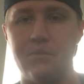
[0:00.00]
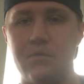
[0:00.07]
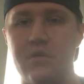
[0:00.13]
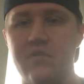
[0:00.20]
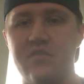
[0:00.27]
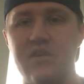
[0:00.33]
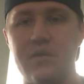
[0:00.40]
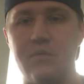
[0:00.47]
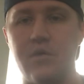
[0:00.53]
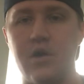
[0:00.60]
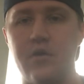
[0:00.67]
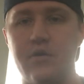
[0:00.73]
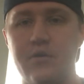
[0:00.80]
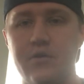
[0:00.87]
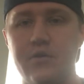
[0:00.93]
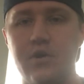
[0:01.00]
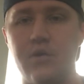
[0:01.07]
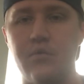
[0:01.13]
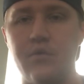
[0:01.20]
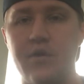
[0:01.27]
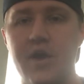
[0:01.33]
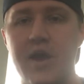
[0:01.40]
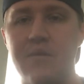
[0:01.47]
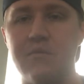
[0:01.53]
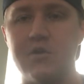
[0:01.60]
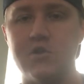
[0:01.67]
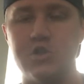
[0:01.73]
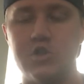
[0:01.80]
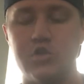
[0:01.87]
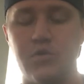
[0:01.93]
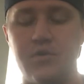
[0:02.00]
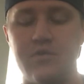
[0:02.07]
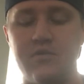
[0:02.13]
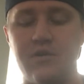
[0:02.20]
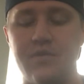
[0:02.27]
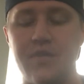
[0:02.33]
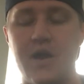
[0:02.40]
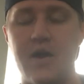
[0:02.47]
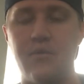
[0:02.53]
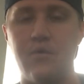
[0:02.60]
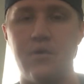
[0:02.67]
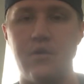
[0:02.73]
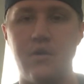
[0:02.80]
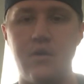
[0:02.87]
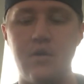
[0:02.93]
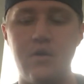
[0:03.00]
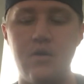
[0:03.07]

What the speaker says: going to be the same color. You don't really have much choice on that one.